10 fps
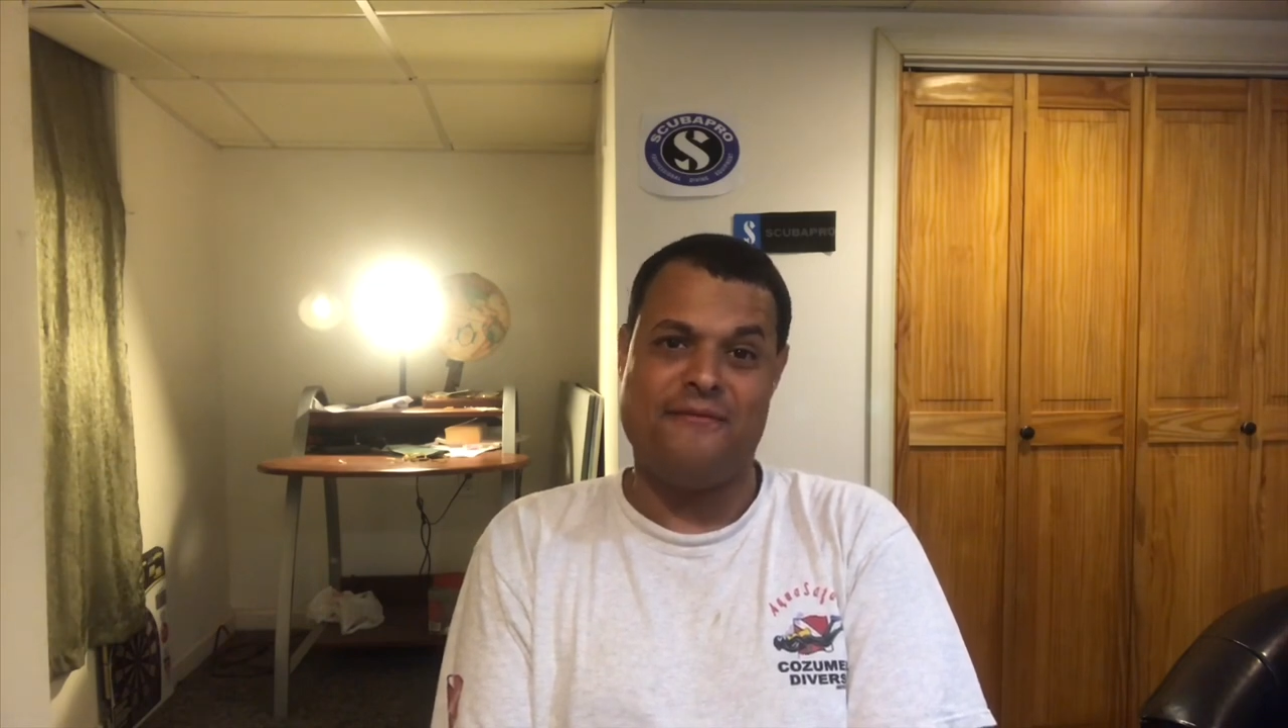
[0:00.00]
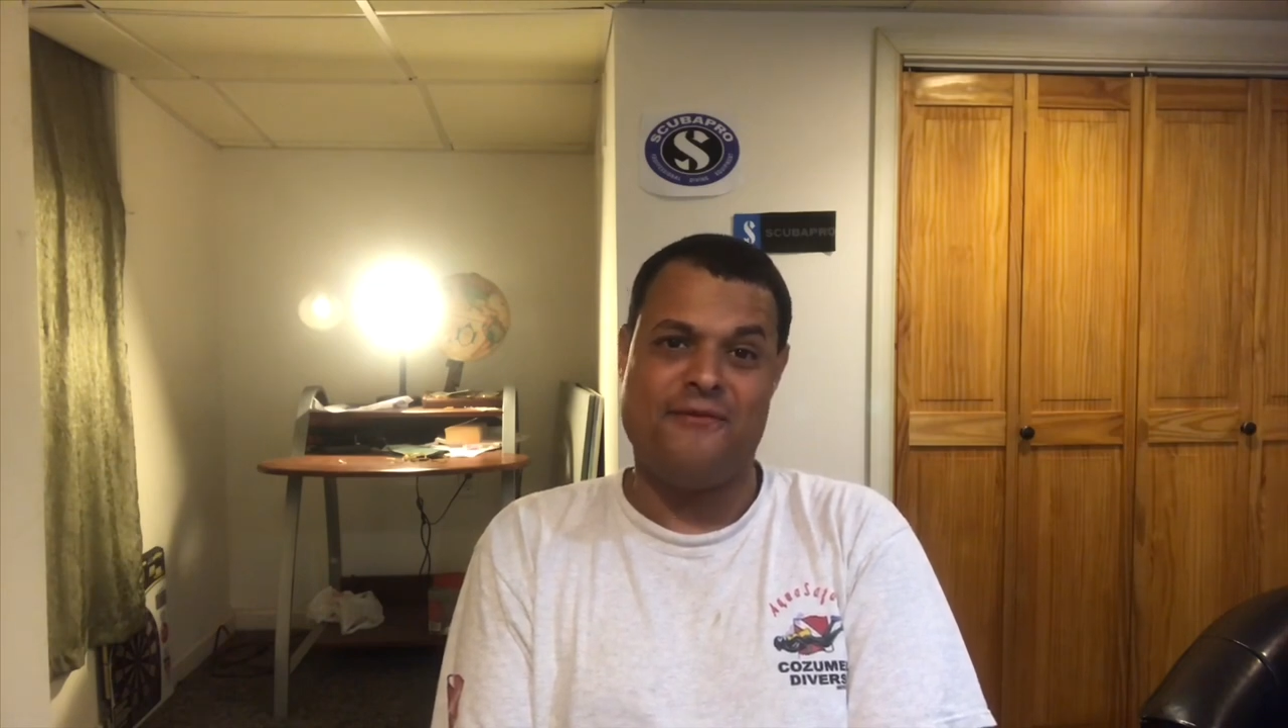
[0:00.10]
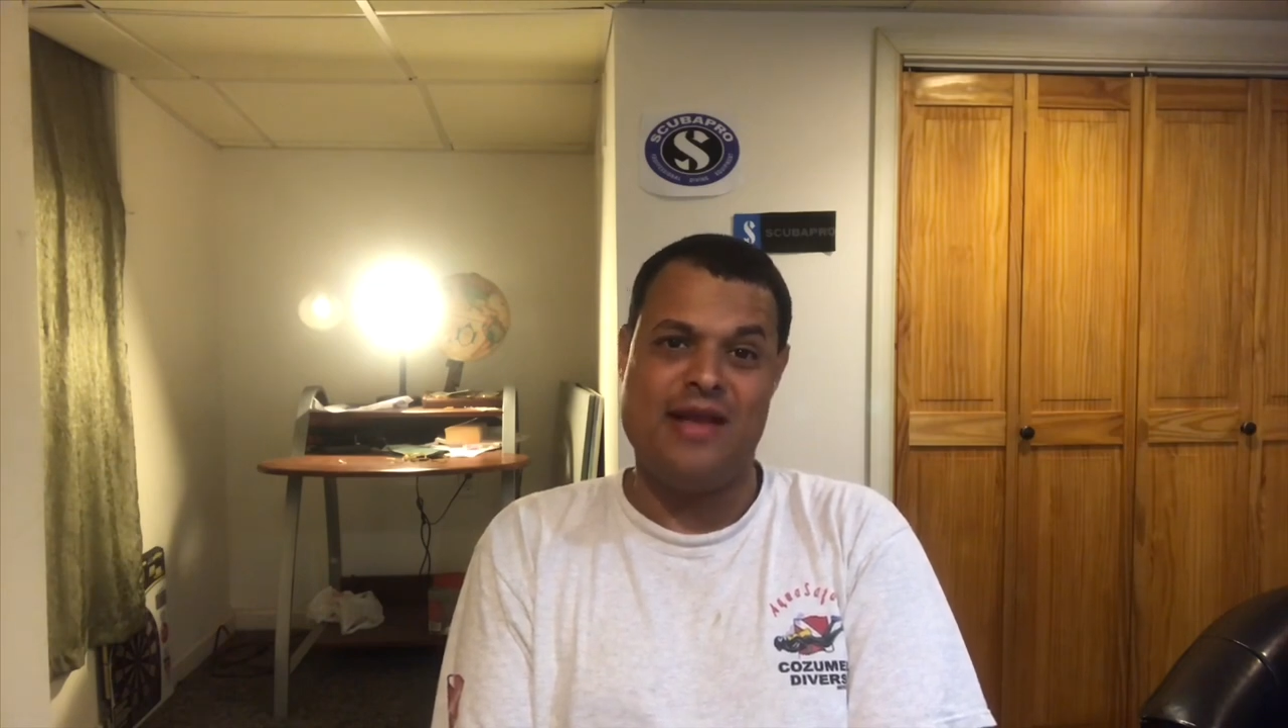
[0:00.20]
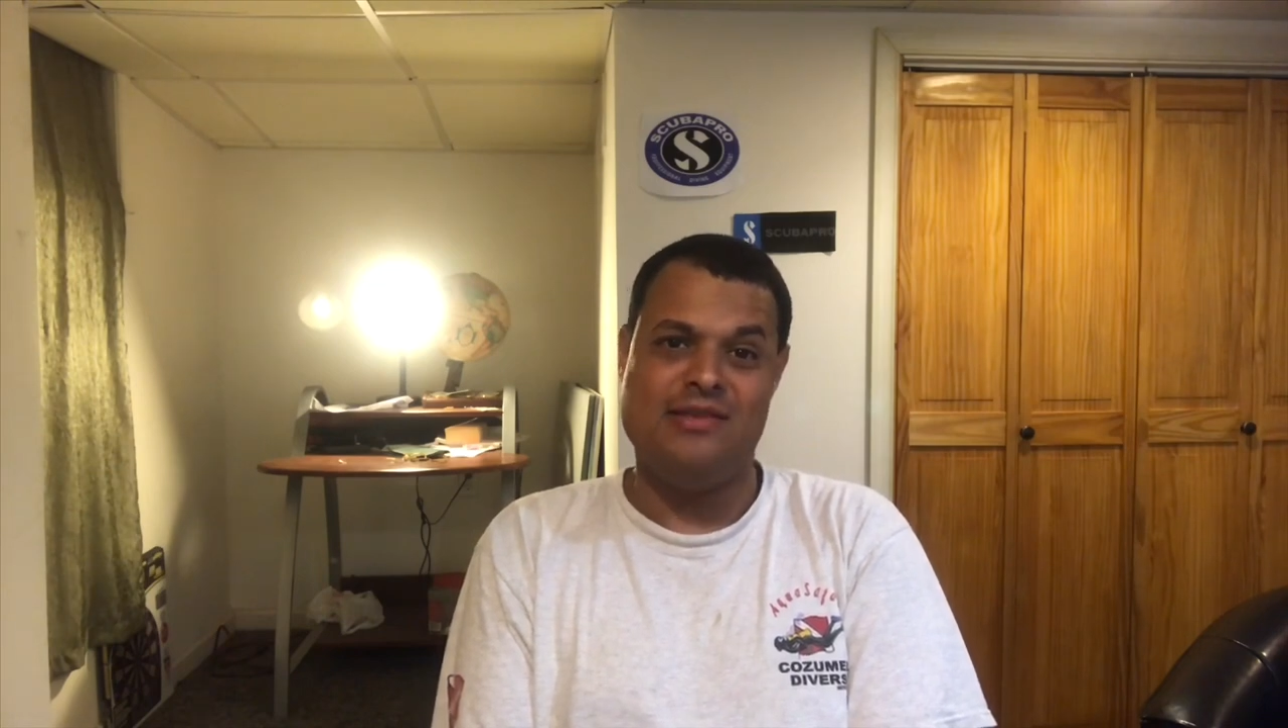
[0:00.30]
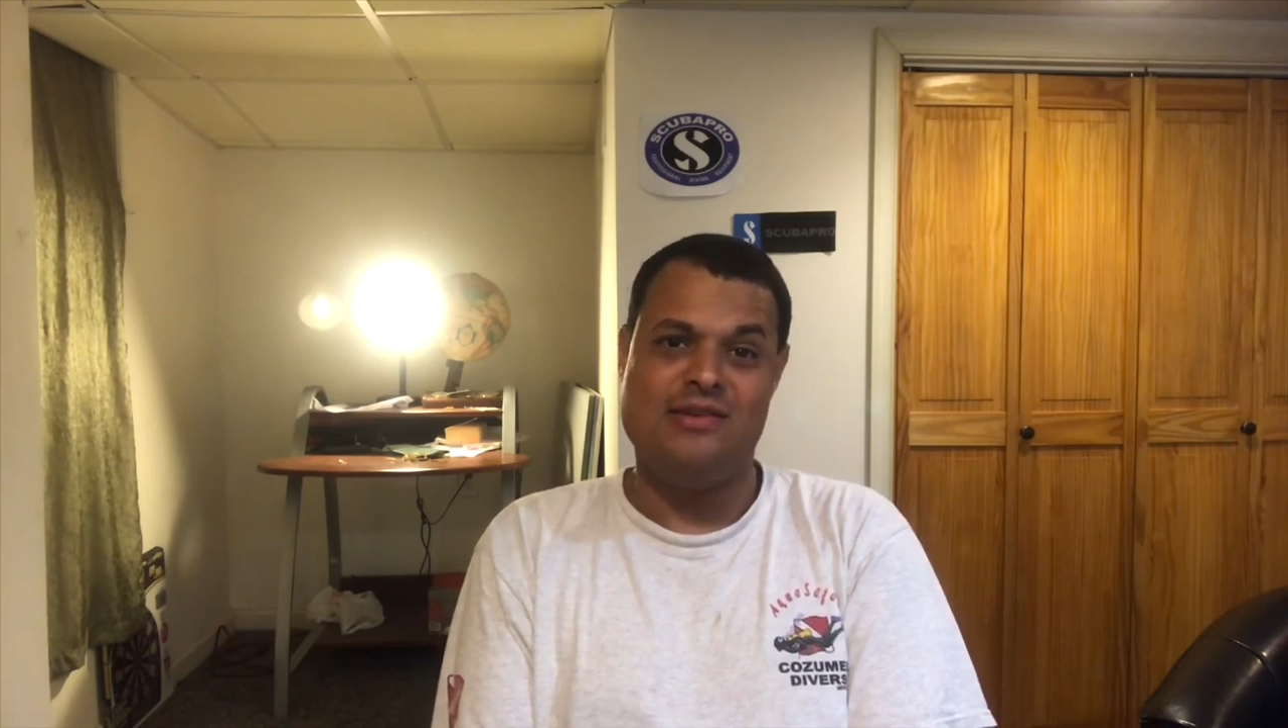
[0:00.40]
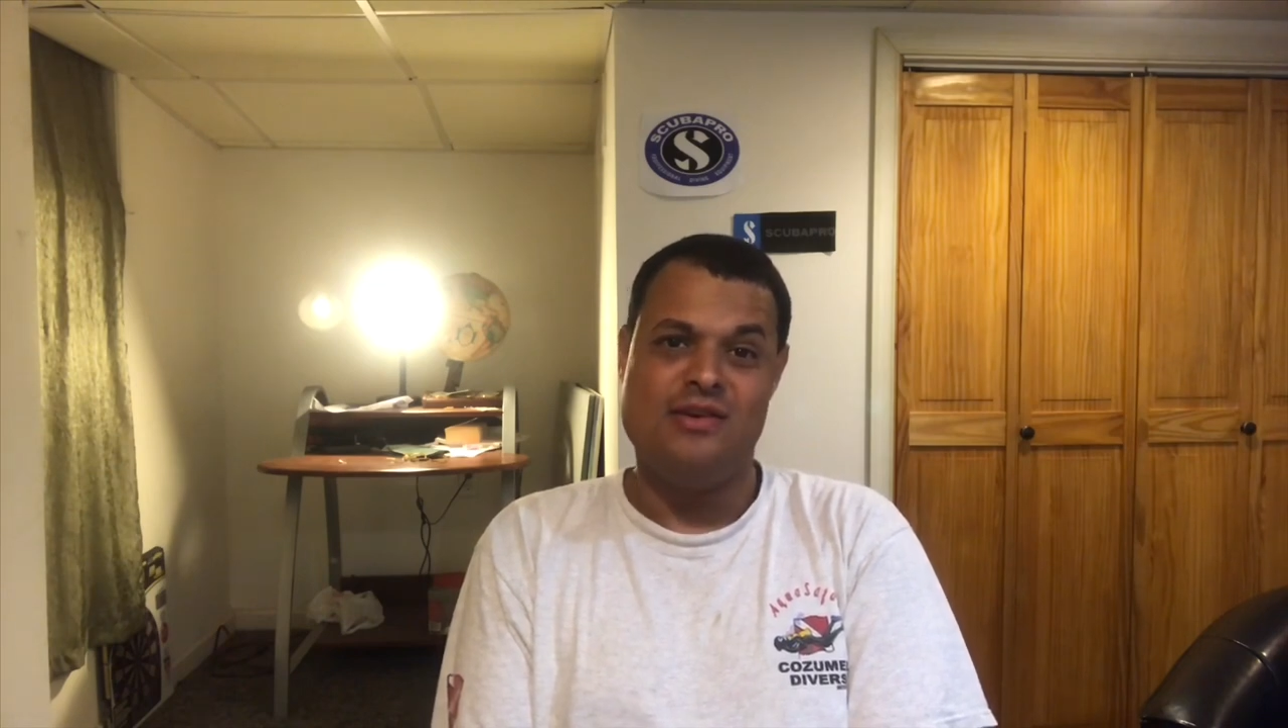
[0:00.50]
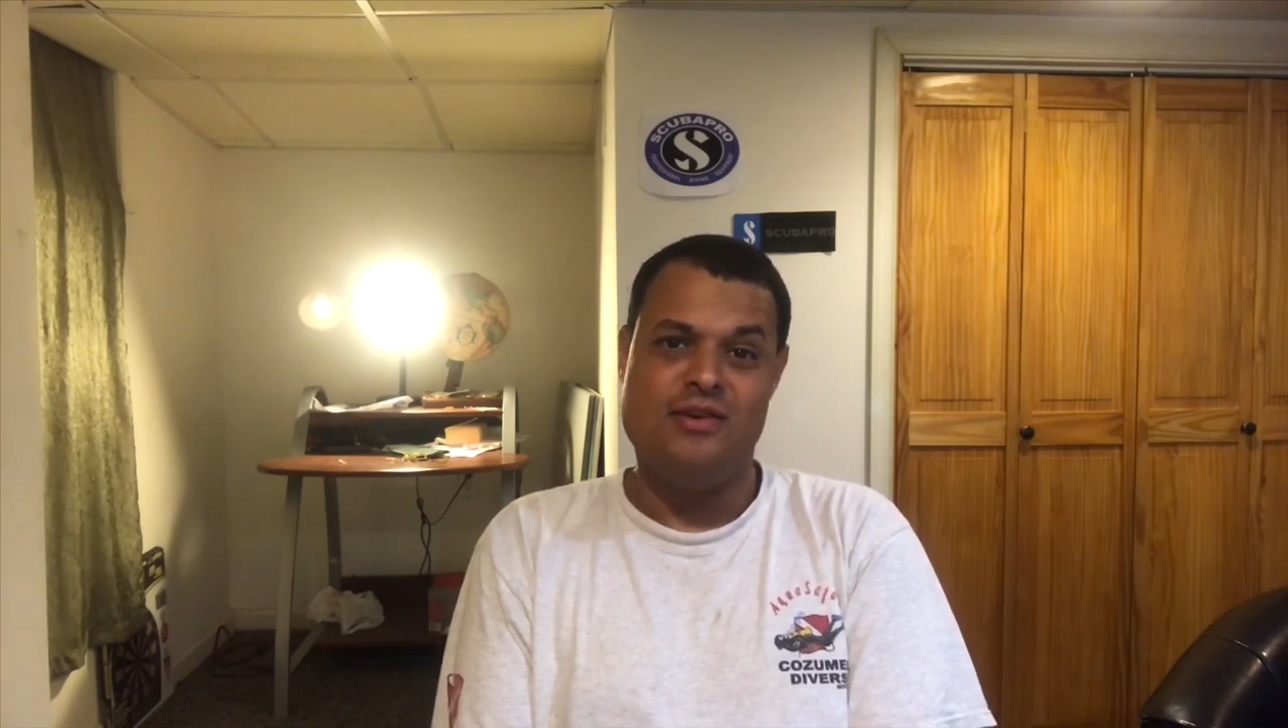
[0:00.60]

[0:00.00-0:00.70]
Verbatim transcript: friends